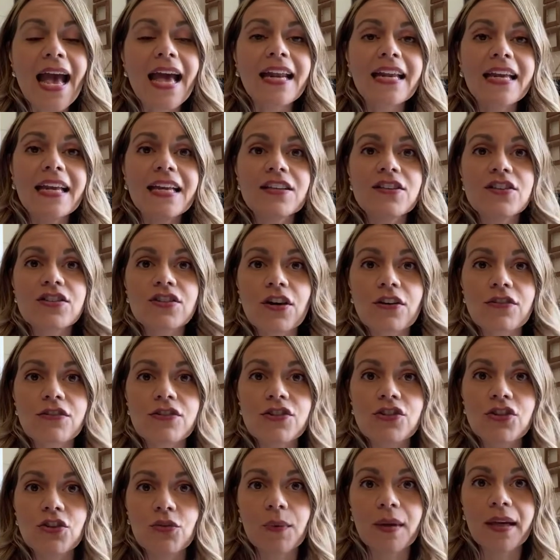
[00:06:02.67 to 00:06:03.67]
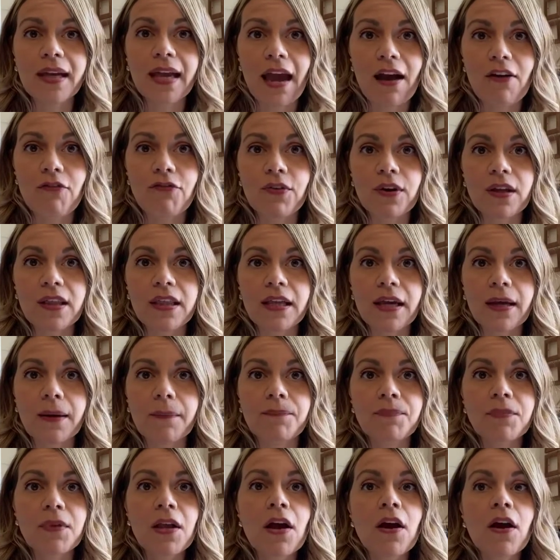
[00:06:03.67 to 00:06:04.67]
it starts doing everything.
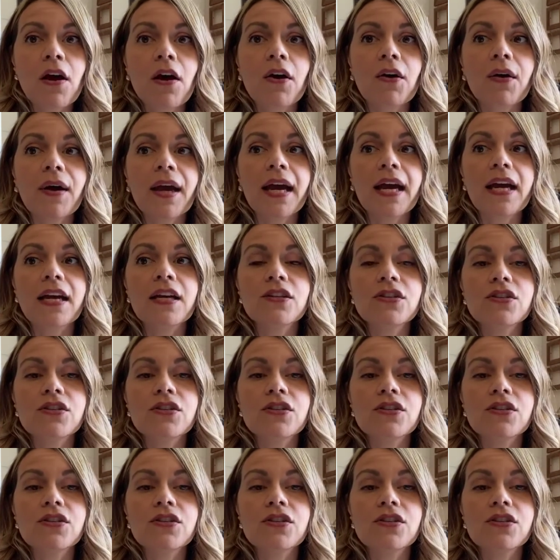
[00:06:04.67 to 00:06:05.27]
Okay,